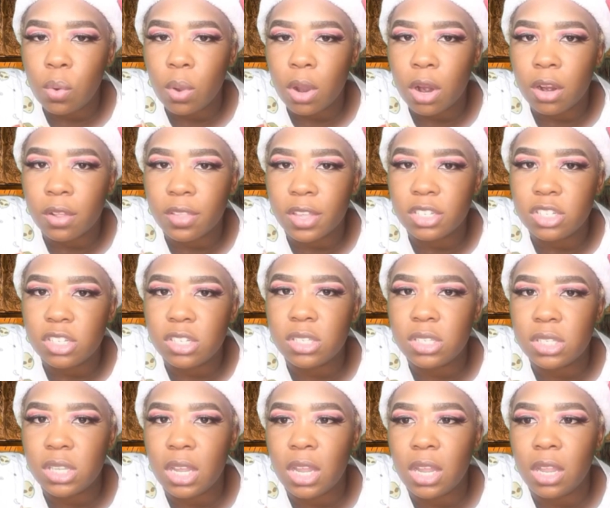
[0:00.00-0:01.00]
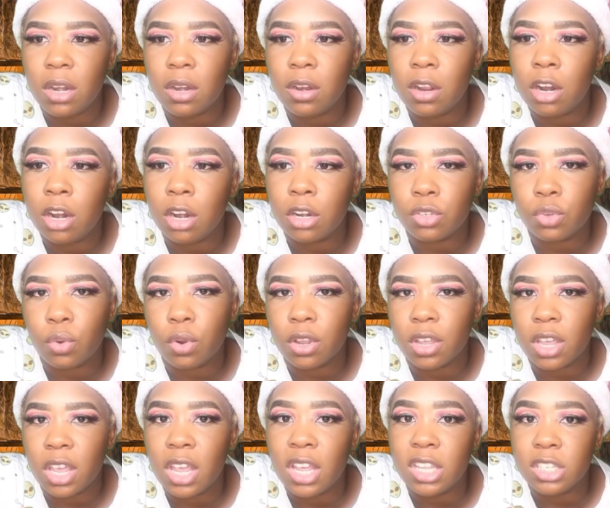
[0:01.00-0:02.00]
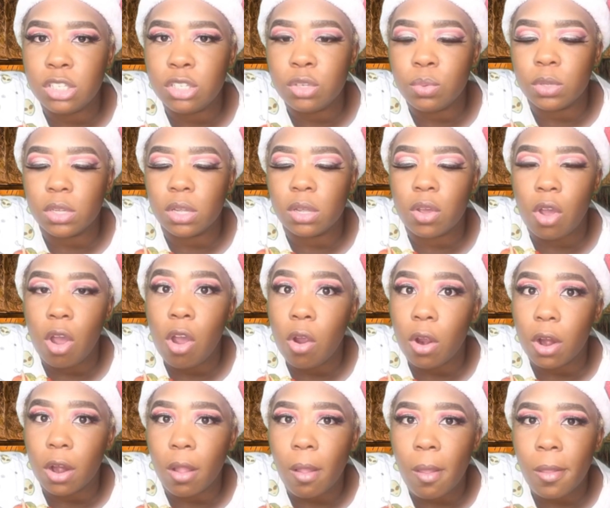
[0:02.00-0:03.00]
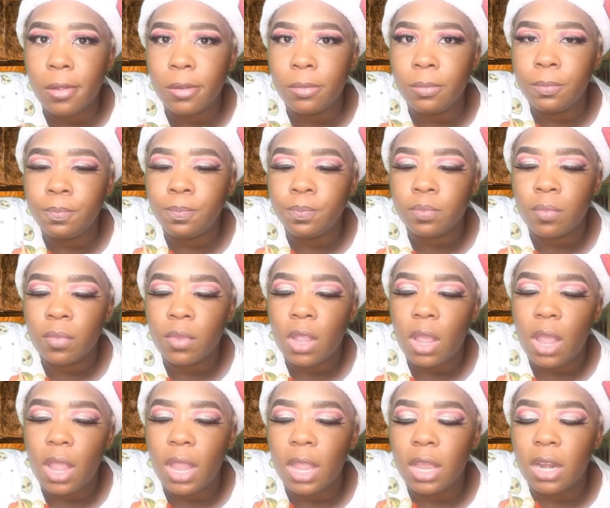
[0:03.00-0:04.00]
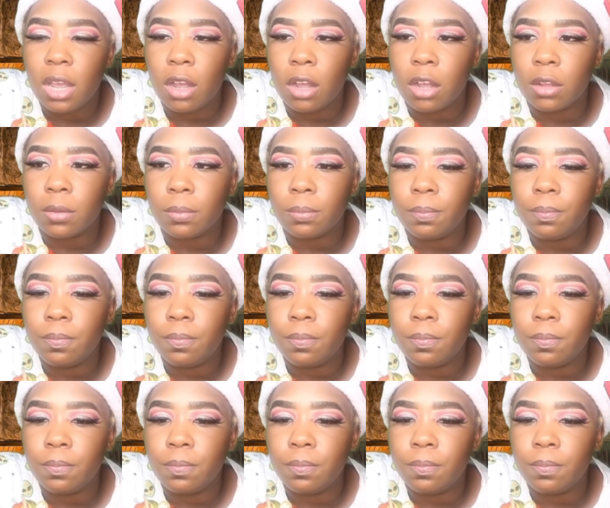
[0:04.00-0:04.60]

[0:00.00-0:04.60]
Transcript: her that she's seen her daughter get into a car. And,